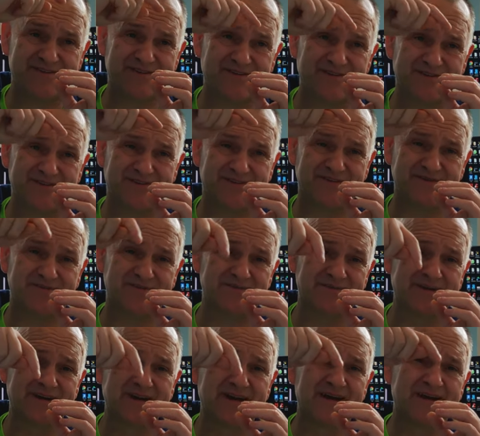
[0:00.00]
on to
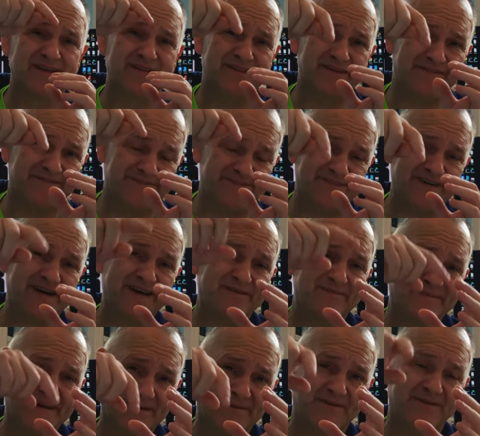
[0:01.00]
the fan
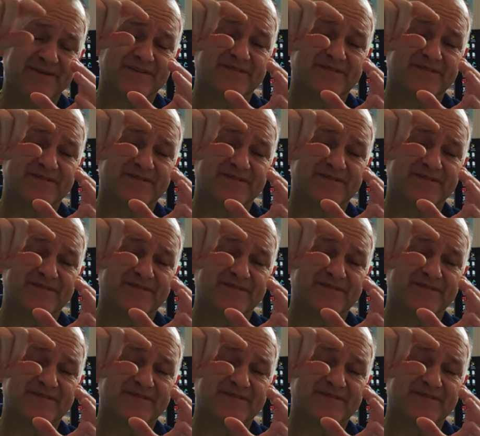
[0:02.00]
mount on